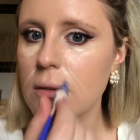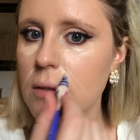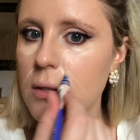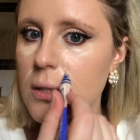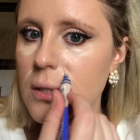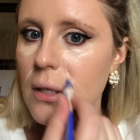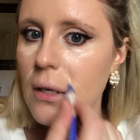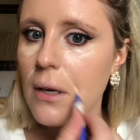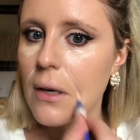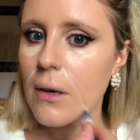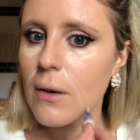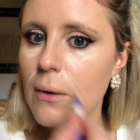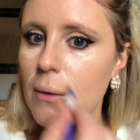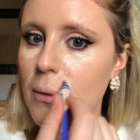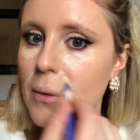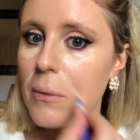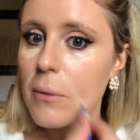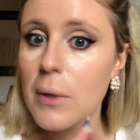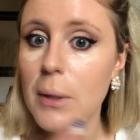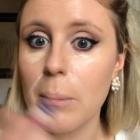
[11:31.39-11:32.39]
so
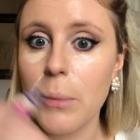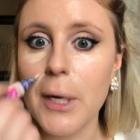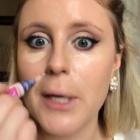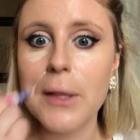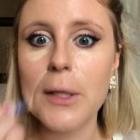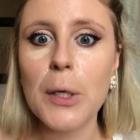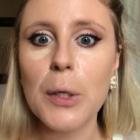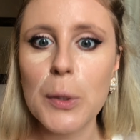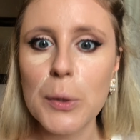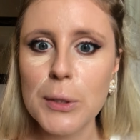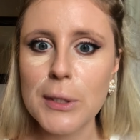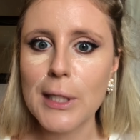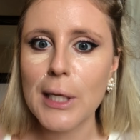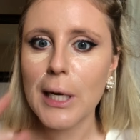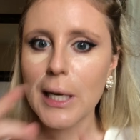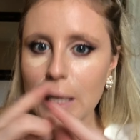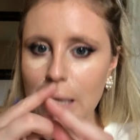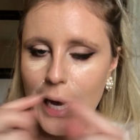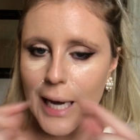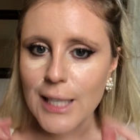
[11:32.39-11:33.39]
I want to bring those
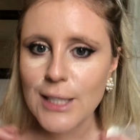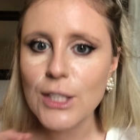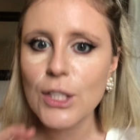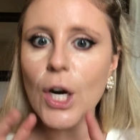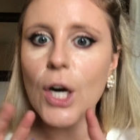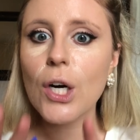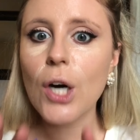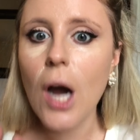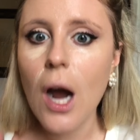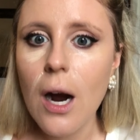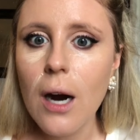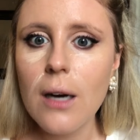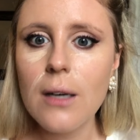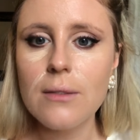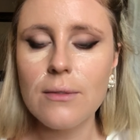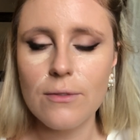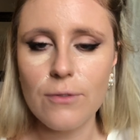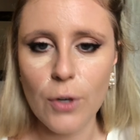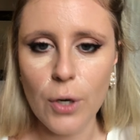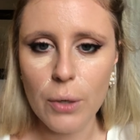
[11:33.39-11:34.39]
little lines
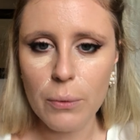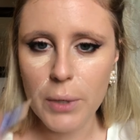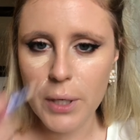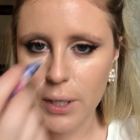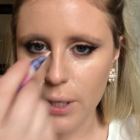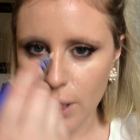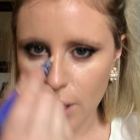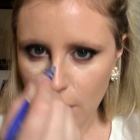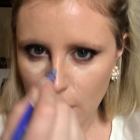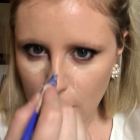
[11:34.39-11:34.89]
forward.